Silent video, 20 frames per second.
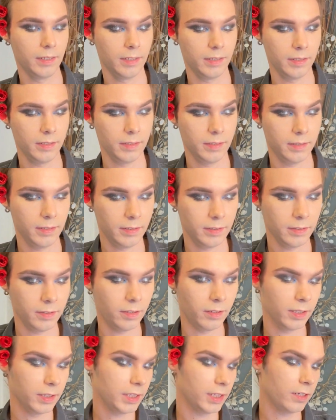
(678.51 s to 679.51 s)
The
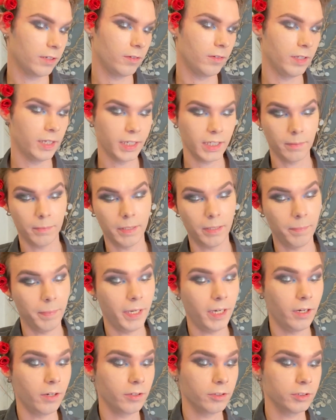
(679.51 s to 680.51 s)
only thing I don't like about
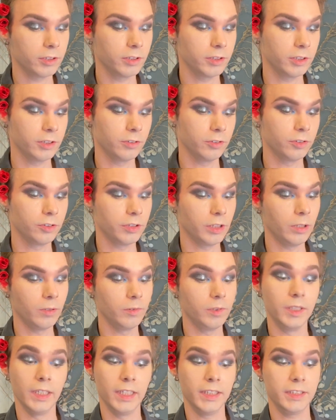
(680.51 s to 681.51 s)
powders is they're
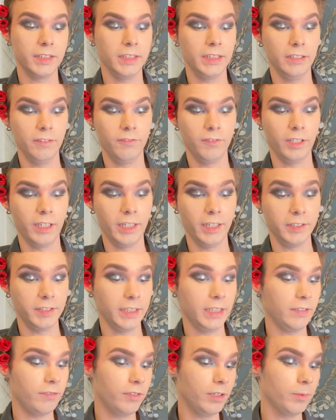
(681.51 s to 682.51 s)
so dusty it
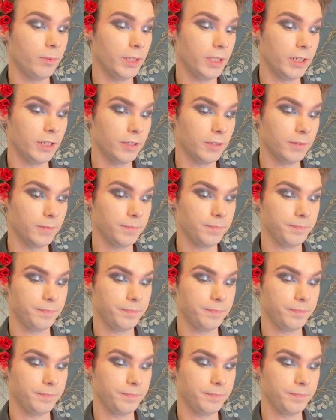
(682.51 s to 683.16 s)
flies everywhere.